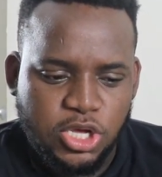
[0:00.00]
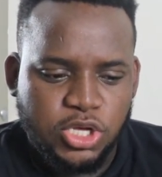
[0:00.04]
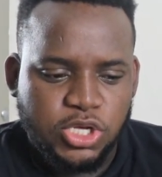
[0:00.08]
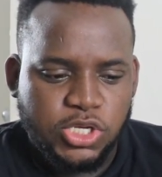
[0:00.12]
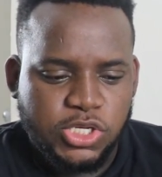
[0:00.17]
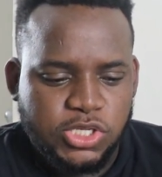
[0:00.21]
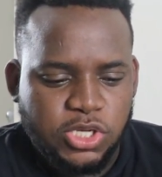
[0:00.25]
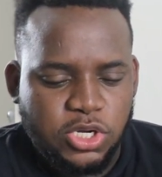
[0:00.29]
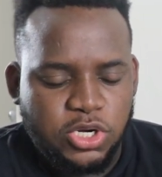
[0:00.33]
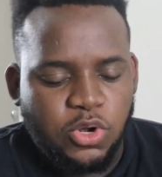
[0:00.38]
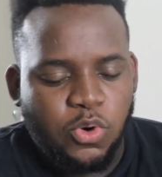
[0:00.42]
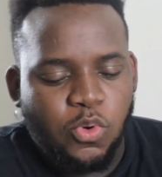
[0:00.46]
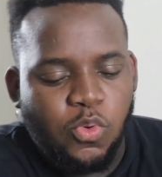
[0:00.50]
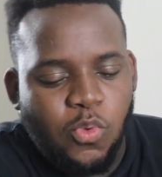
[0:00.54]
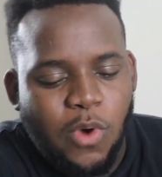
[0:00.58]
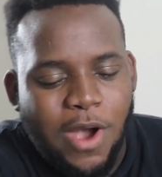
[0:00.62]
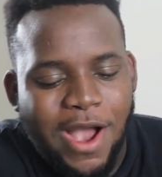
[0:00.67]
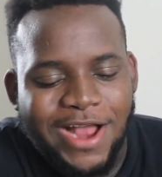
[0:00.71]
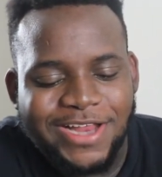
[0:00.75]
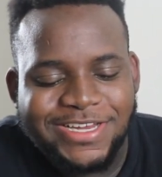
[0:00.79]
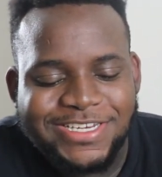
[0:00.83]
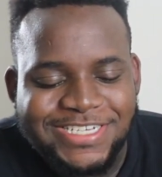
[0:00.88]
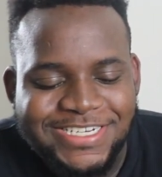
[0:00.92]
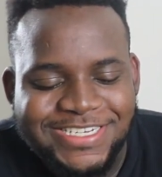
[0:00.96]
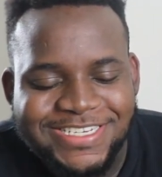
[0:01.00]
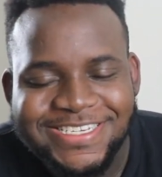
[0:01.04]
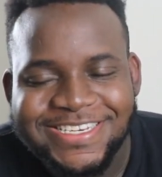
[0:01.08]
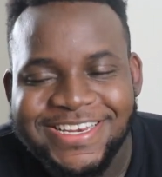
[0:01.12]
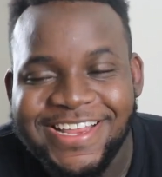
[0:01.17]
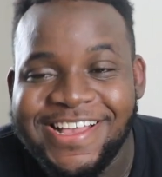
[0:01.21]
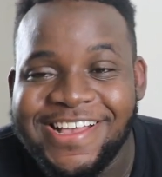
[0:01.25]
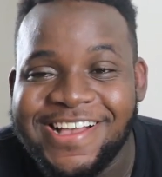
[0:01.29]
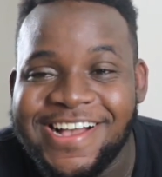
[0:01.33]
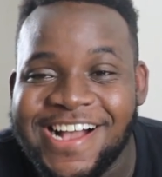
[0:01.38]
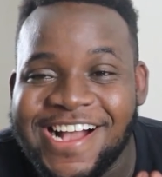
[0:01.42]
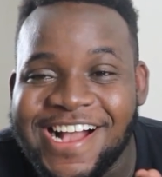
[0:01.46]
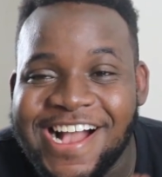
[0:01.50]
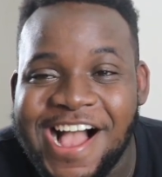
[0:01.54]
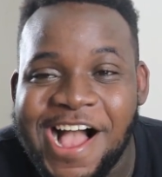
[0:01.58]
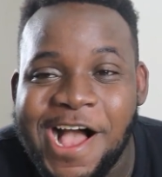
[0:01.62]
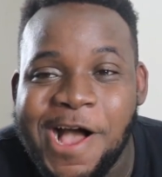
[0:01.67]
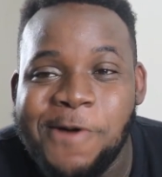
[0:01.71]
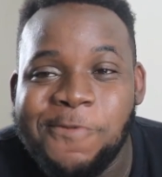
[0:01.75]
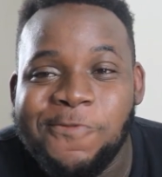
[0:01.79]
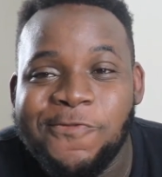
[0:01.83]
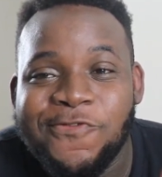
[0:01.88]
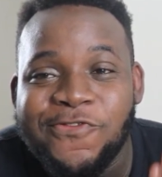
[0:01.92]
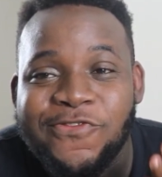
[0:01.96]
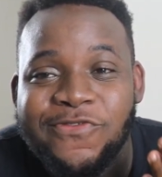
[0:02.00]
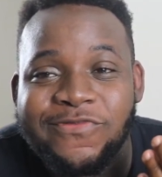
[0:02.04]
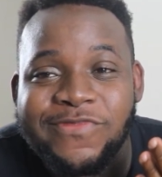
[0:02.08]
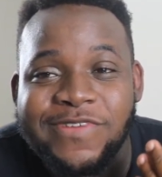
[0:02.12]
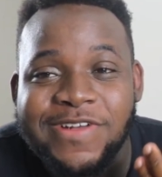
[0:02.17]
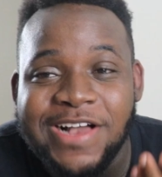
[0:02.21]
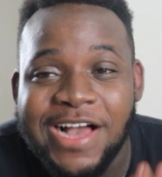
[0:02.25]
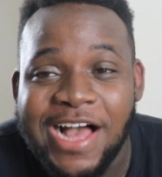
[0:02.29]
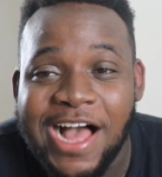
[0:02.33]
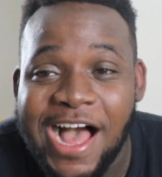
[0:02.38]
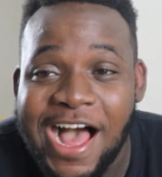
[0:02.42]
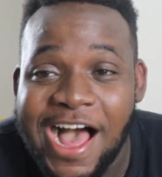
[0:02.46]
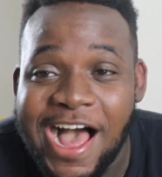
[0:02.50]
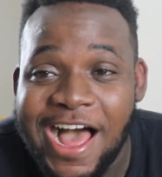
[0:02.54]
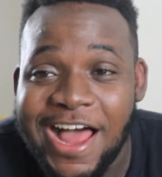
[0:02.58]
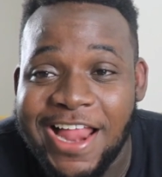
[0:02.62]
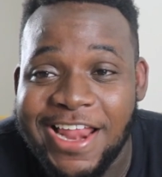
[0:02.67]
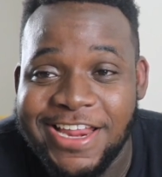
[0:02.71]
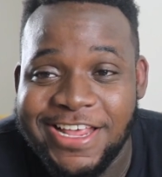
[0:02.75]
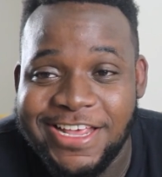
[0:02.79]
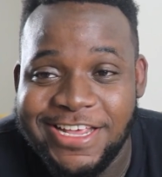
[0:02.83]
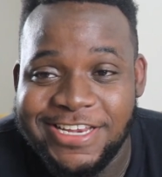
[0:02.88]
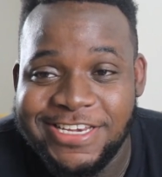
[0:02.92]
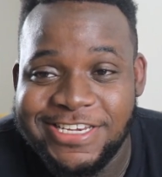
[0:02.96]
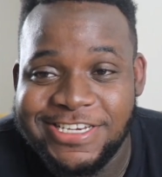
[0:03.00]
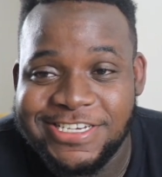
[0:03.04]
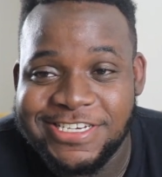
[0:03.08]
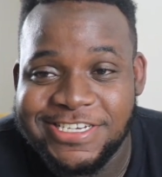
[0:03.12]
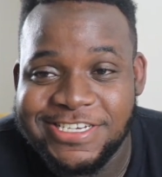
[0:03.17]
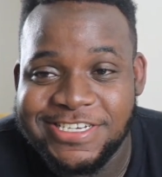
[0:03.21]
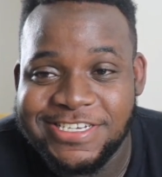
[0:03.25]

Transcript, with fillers: So to watch this nigga come from college,